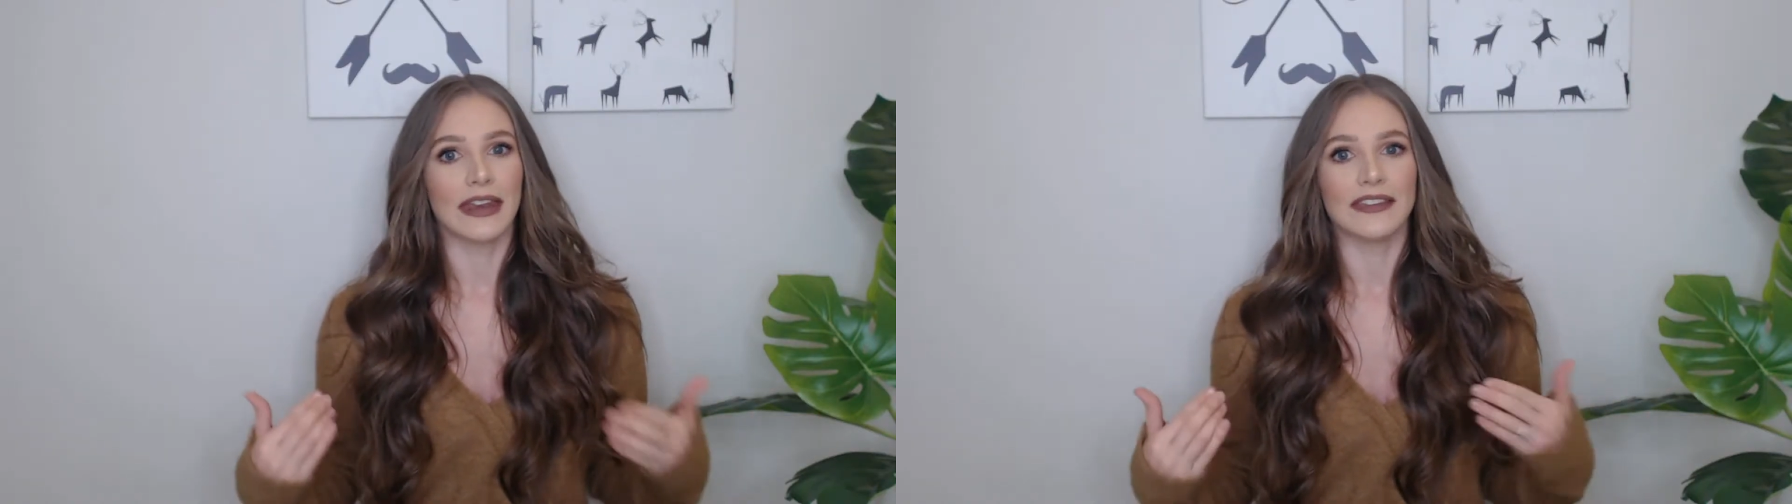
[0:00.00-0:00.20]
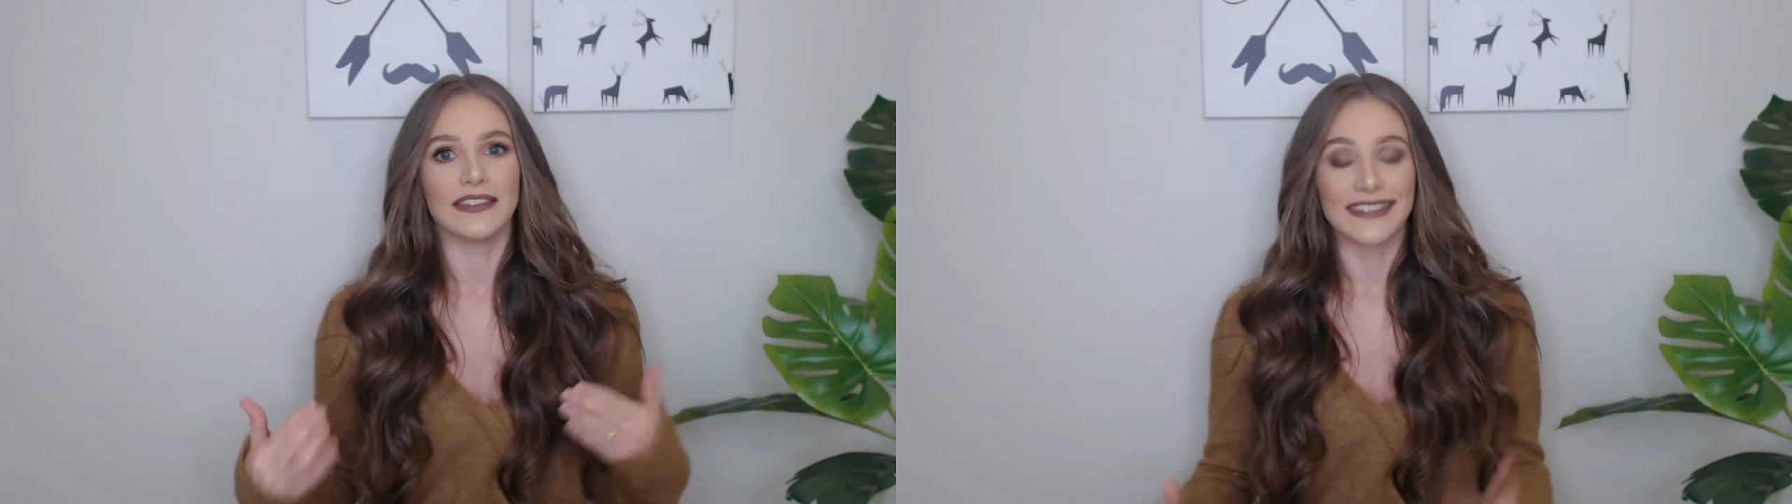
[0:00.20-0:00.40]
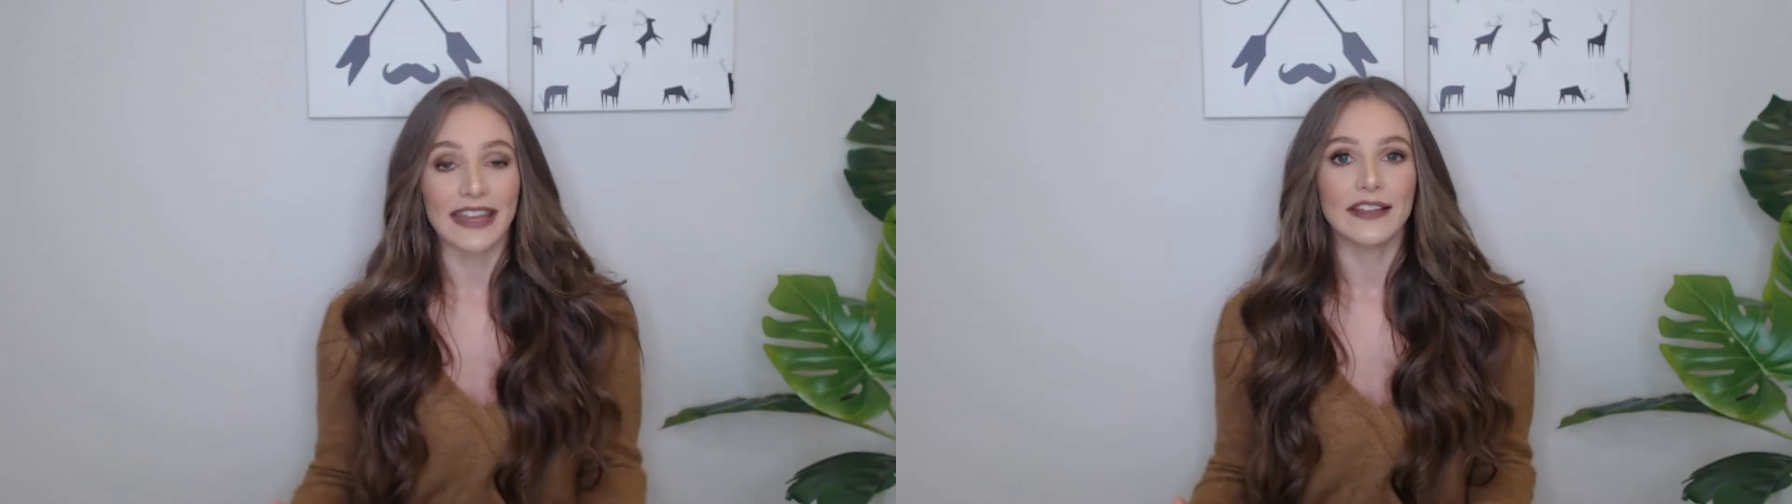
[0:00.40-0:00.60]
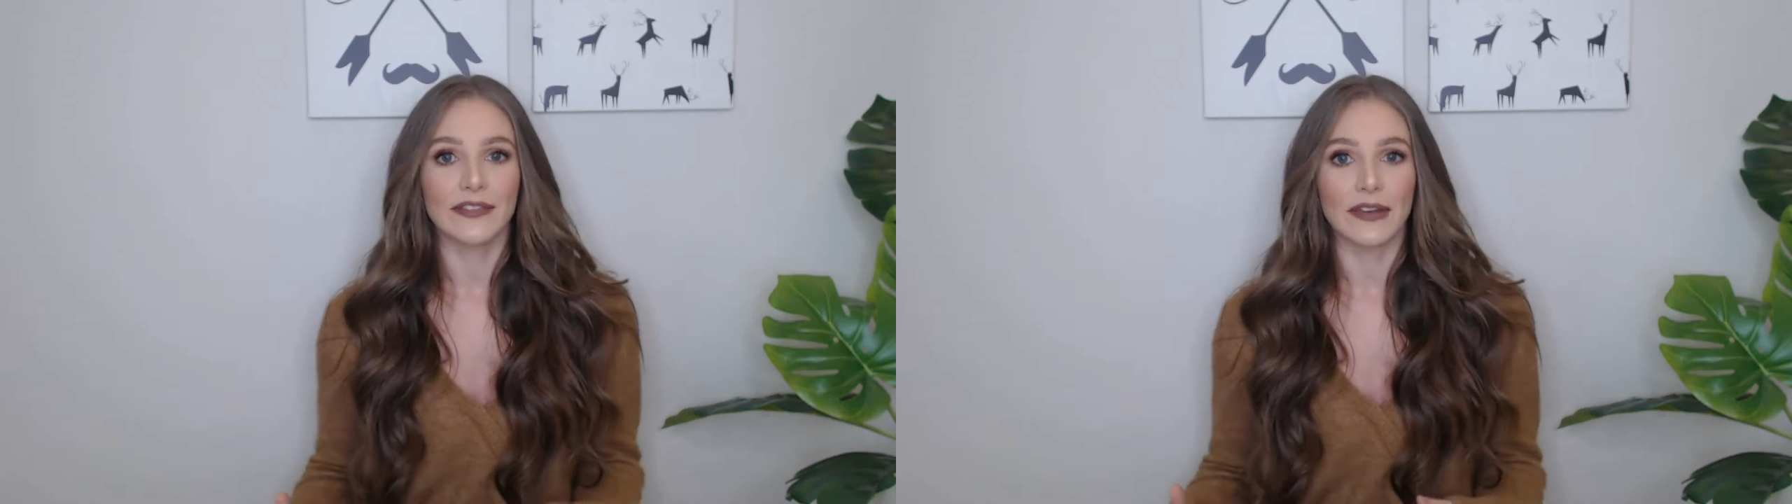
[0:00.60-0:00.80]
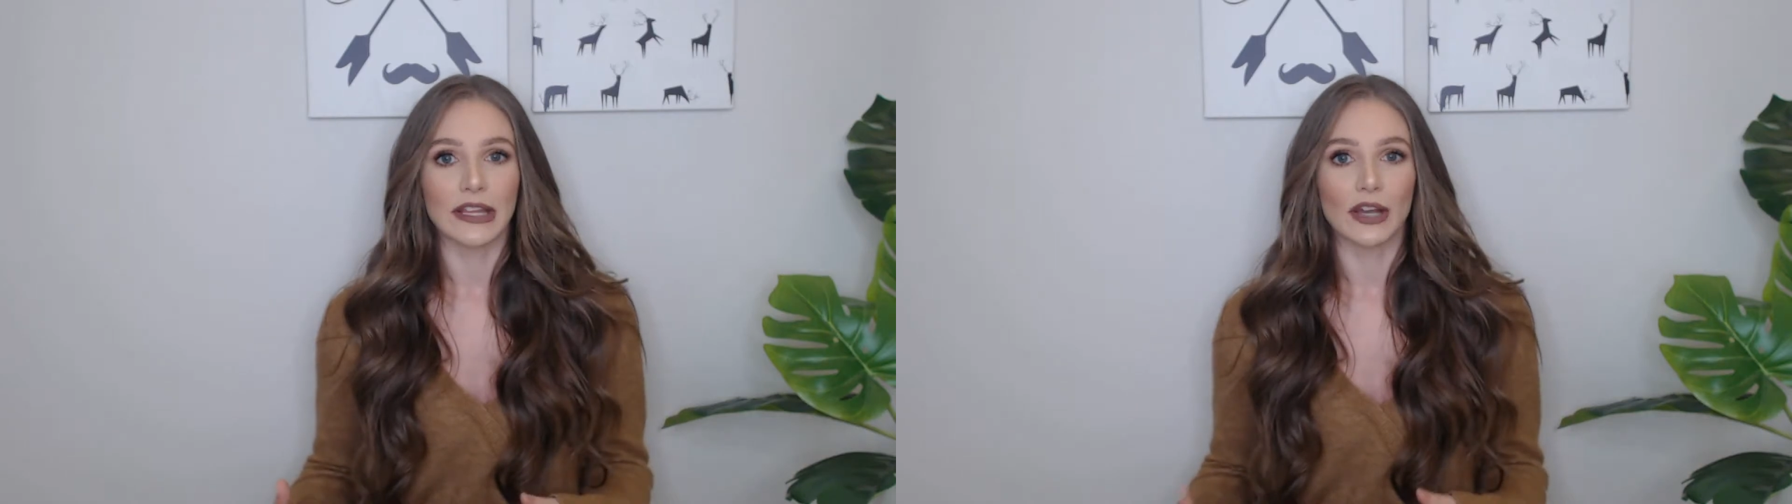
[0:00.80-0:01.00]
and in
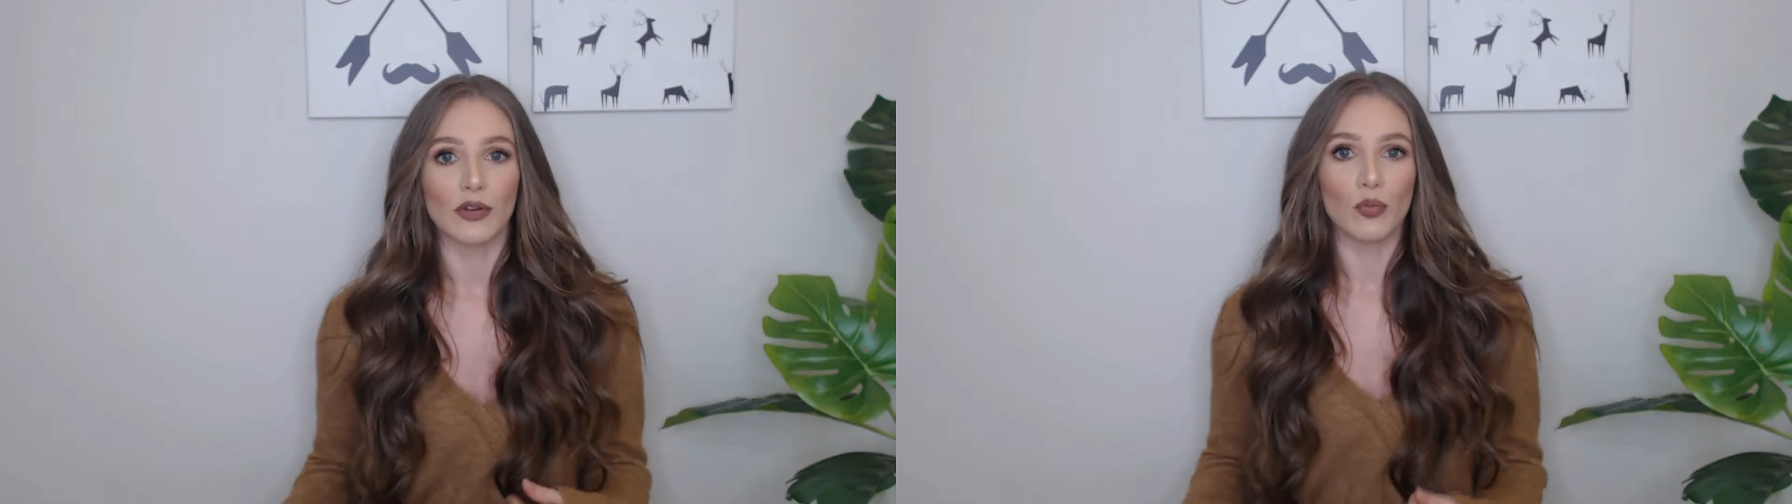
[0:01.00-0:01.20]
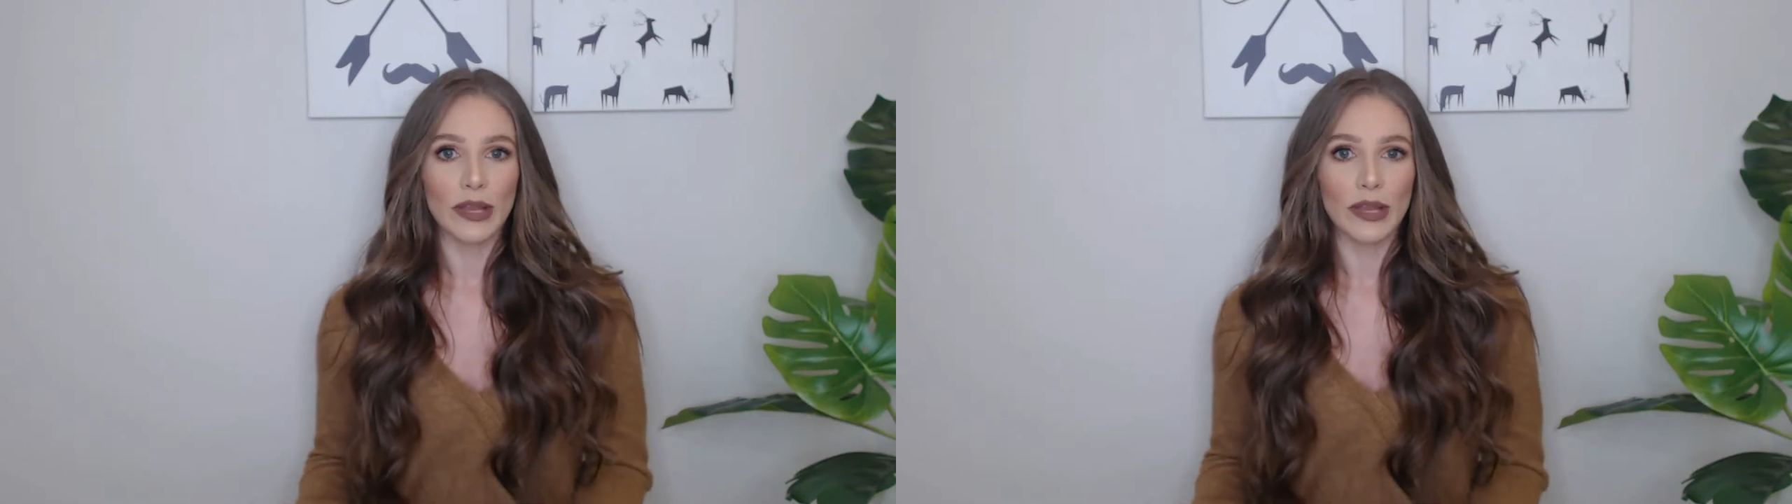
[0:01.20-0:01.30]
today's video,